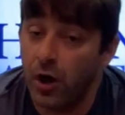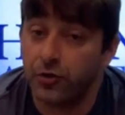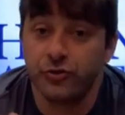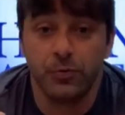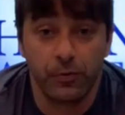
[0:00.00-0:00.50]

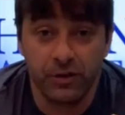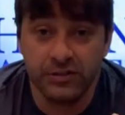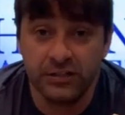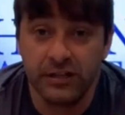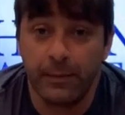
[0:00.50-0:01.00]
No,
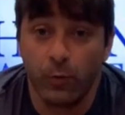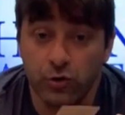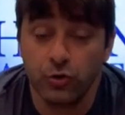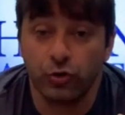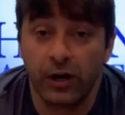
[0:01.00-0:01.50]
super easy. I
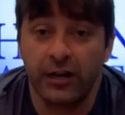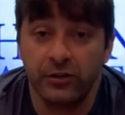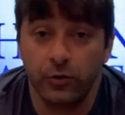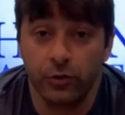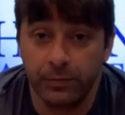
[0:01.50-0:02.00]
mean, once you
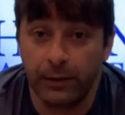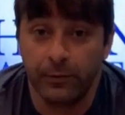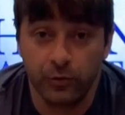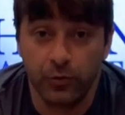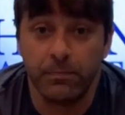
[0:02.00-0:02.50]
learn how to do it, you'll
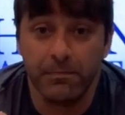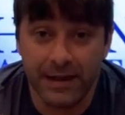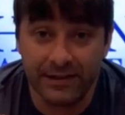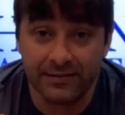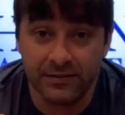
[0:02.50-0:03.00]
be able to do it
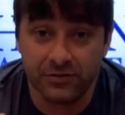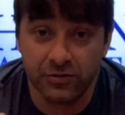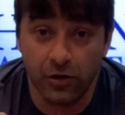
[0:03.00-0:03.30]
in minutes.